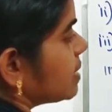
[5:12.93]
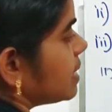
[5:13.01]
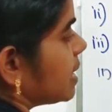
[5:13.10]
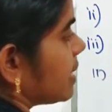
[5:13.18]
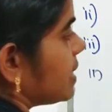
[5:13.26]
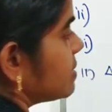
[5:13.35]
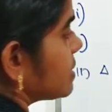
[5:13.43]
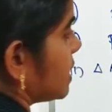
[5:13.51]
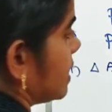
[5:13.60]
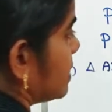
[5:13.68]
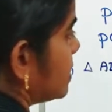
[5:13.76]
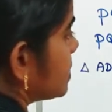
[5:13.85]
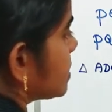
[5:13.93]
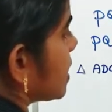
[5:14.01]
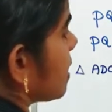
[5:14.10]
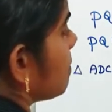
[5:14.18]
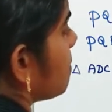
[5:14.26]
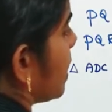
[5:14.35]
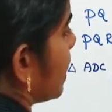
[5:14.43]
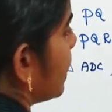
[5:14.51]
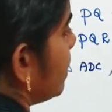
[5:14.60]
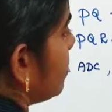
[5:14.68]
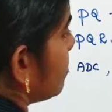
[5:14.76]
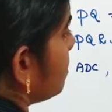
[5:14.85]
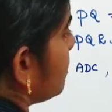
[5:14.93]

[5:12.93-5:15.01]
The reason is by